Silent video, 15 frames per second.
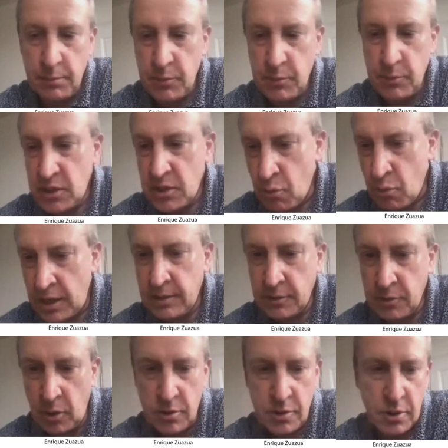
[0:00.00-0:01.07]
This is related
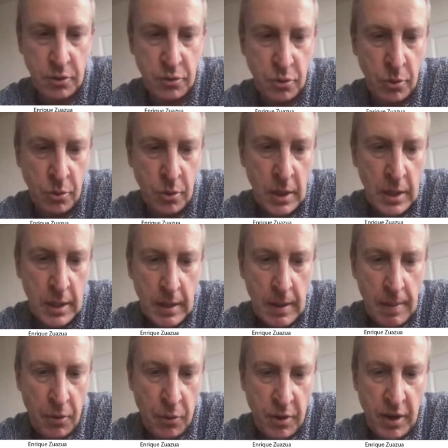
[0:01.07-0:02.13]
also to
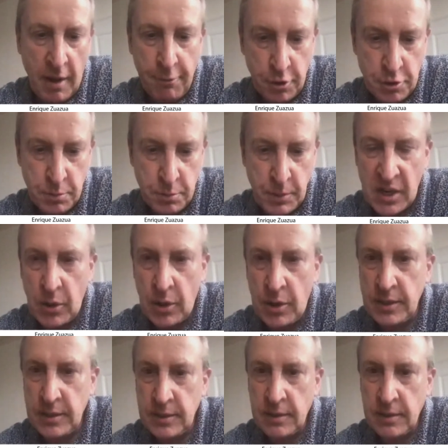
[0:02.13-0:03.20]
reinforcement
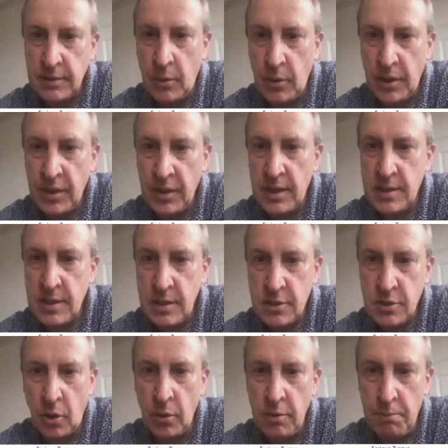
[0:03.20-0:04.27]
learning that nowadays is
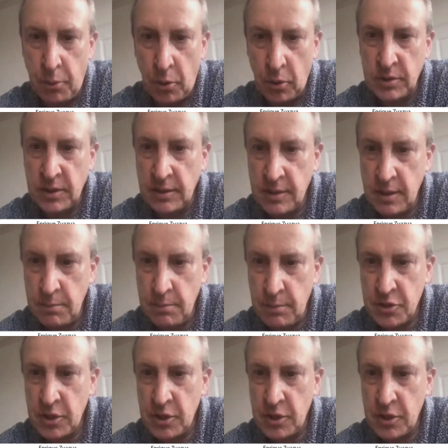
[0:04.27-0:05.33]
so important in
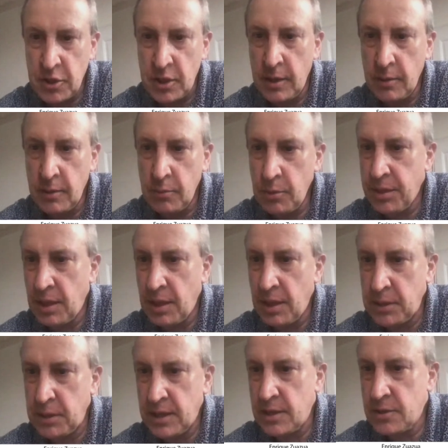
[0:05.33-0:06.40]
machine learning with
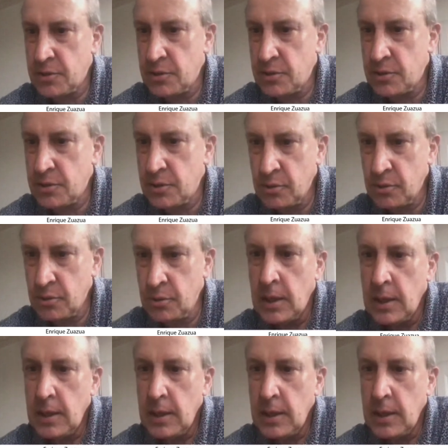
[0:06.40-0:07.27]
applications to